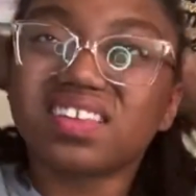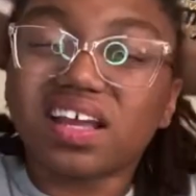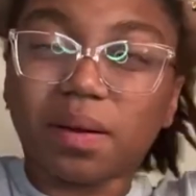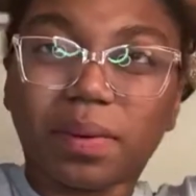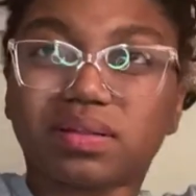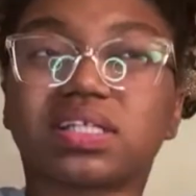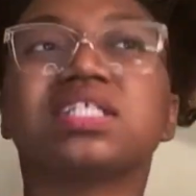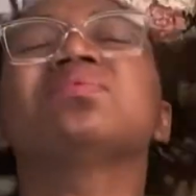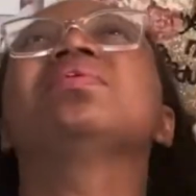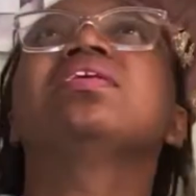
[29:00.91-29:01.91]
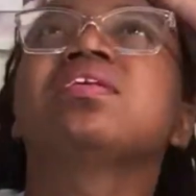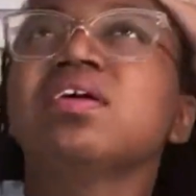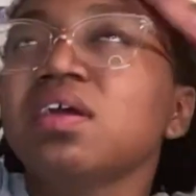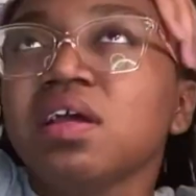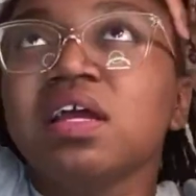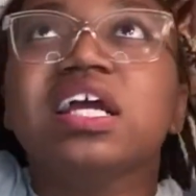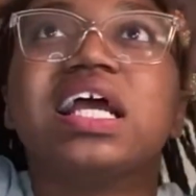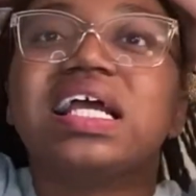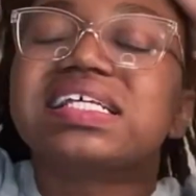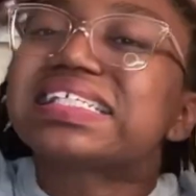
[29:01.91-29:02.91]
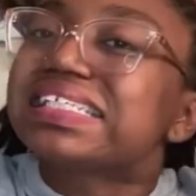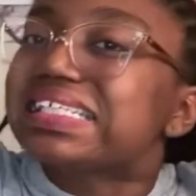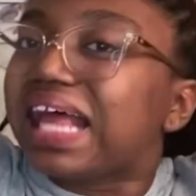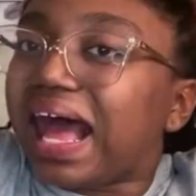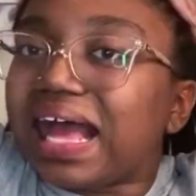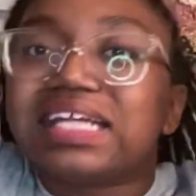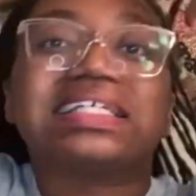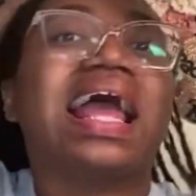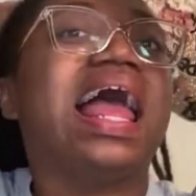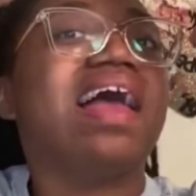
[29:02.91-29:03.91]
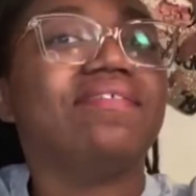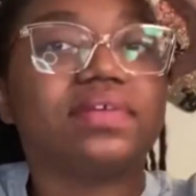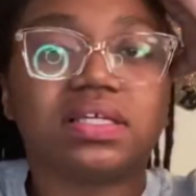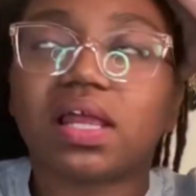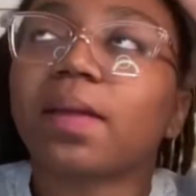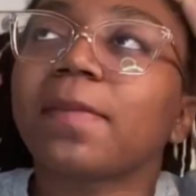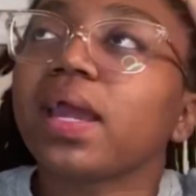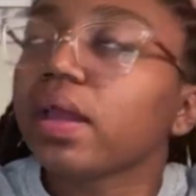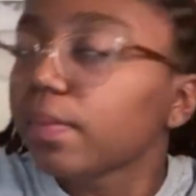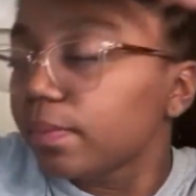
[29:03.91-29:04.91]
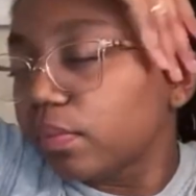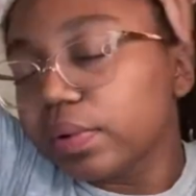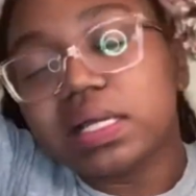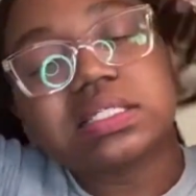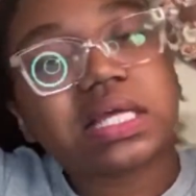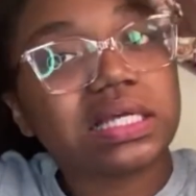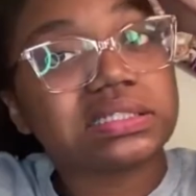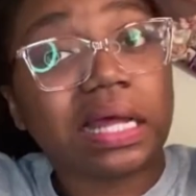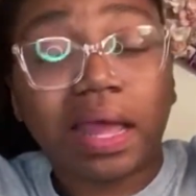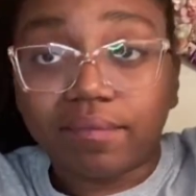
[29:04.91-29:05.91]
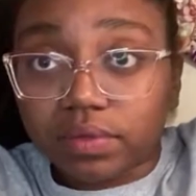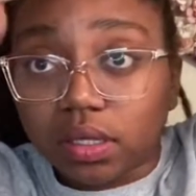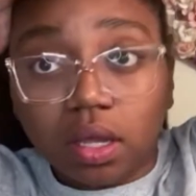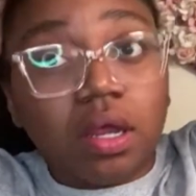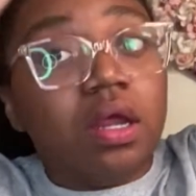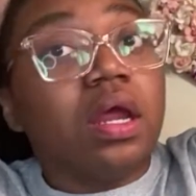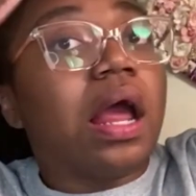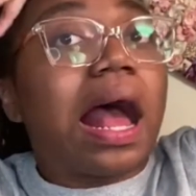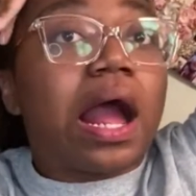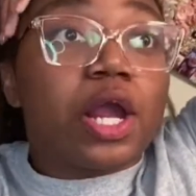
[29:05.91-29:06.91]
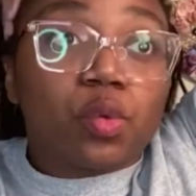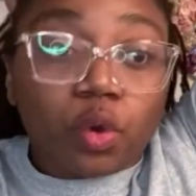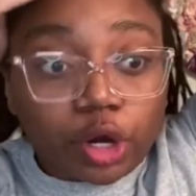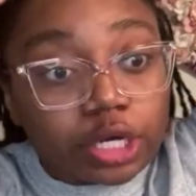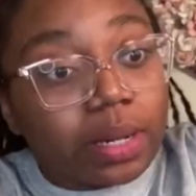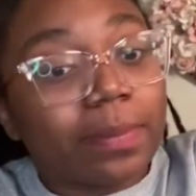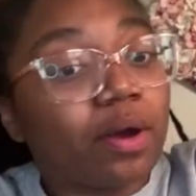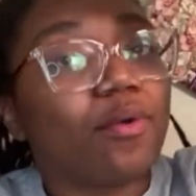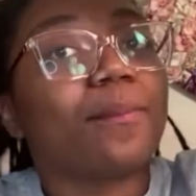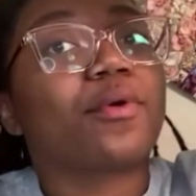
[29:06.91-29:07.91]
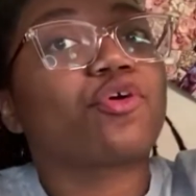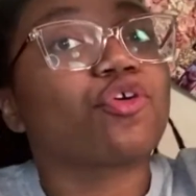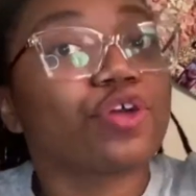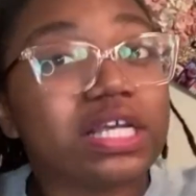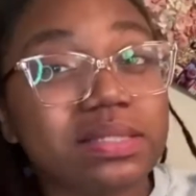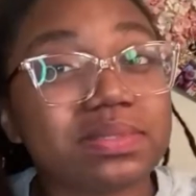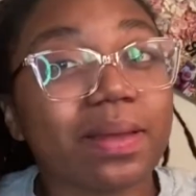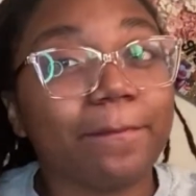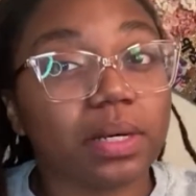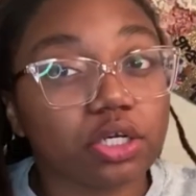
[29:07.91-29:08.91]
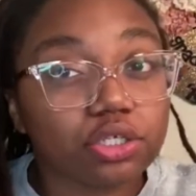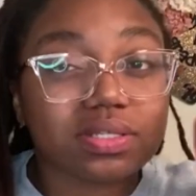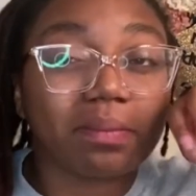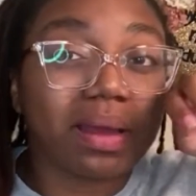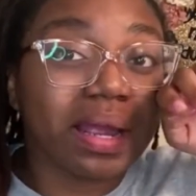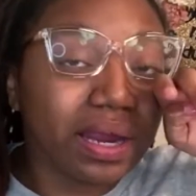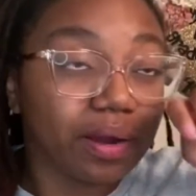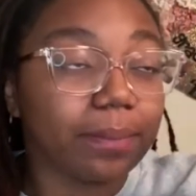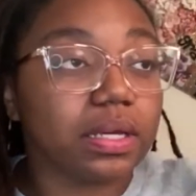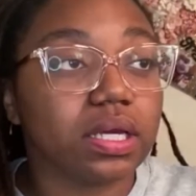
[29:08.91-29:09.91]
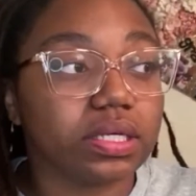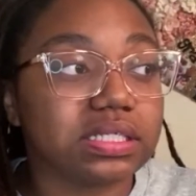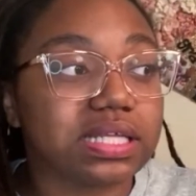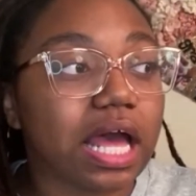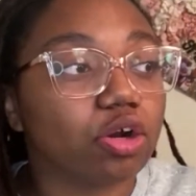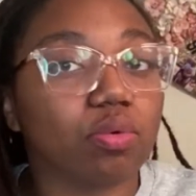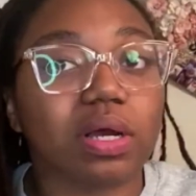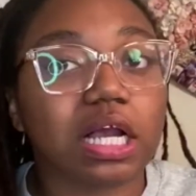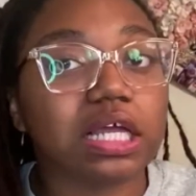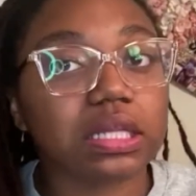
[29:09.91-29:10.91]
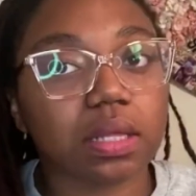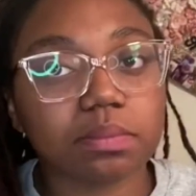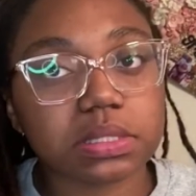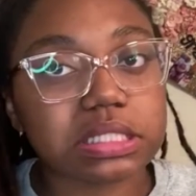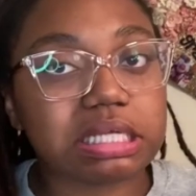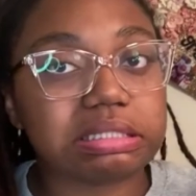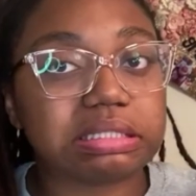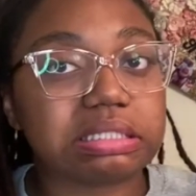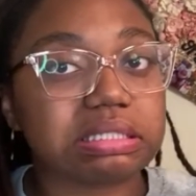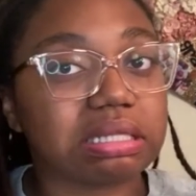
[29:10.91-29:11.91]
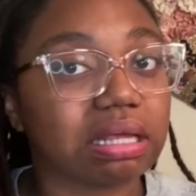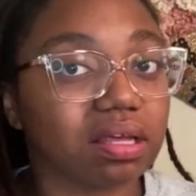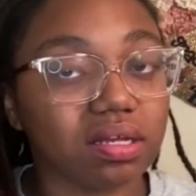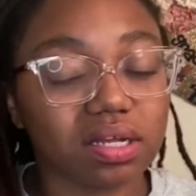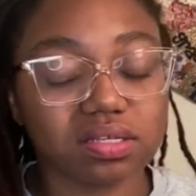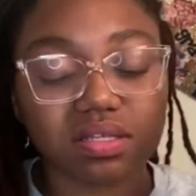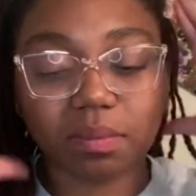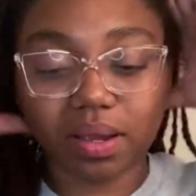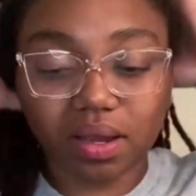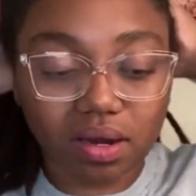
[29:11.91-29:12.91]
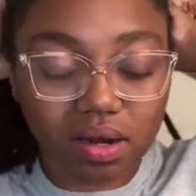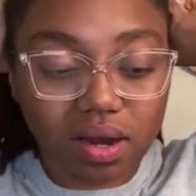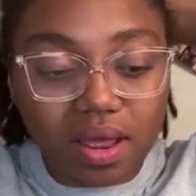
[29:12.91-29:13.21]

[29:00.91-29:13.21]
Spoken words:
thing about this one is not heavy. Like, when I say it's not heavy, I worried about creams and butters in my hair because I don't want clumps and stickiness in my hair,